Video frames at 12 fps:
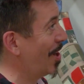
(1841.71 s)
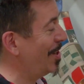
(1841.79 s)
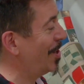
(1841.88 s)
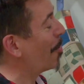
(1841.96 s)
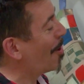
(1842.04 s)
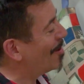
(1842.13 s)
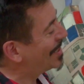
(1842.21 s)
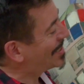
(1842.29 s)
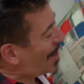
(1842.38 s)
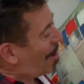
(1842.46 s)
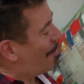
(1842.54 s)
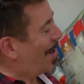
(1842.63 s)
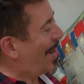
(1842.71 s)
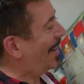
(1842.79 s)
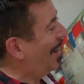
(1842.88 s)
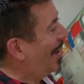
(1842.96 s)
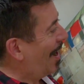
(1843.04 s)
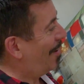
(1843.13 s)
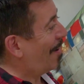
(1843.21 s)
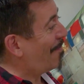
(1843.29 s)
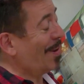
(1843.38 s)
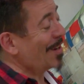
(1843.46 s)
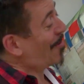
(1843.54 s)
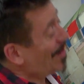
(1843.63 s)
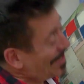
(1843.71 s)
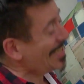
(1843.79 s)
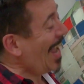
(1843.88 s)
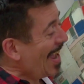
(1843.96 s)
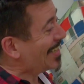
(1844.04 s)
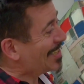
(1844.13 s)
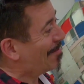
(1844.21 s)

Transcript: I know where it's going, and I find that quite sad